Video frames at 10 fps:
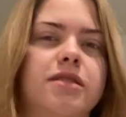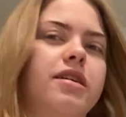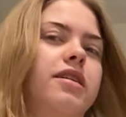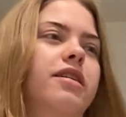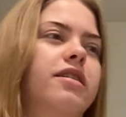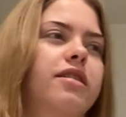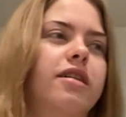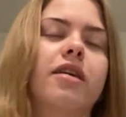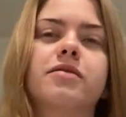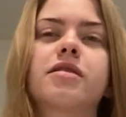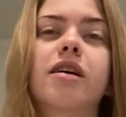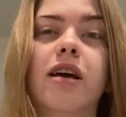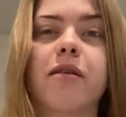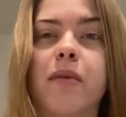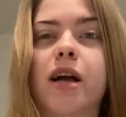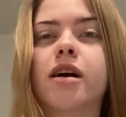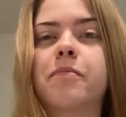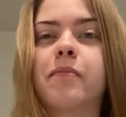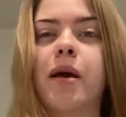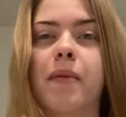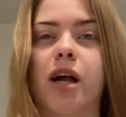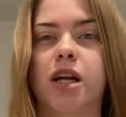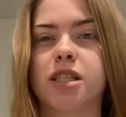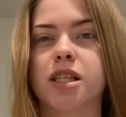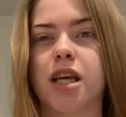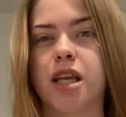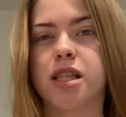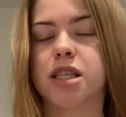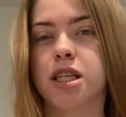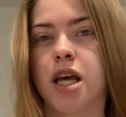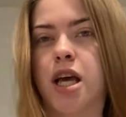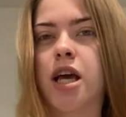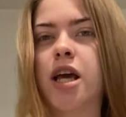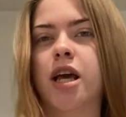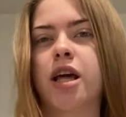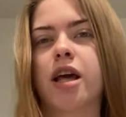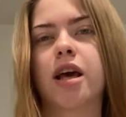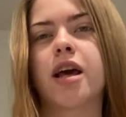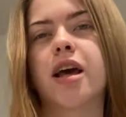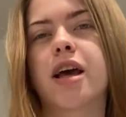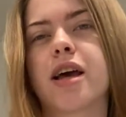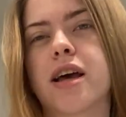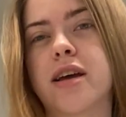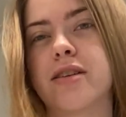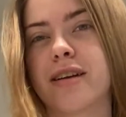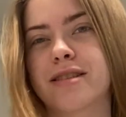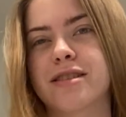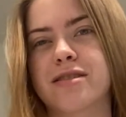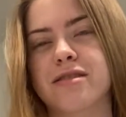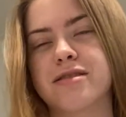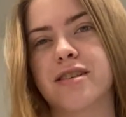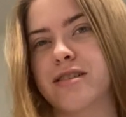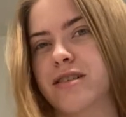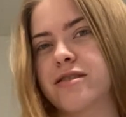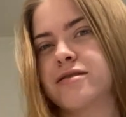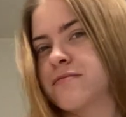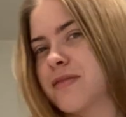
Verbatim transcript: was like, oh, like, can my, me and my girls get in tonight? And not these girls, all the girls.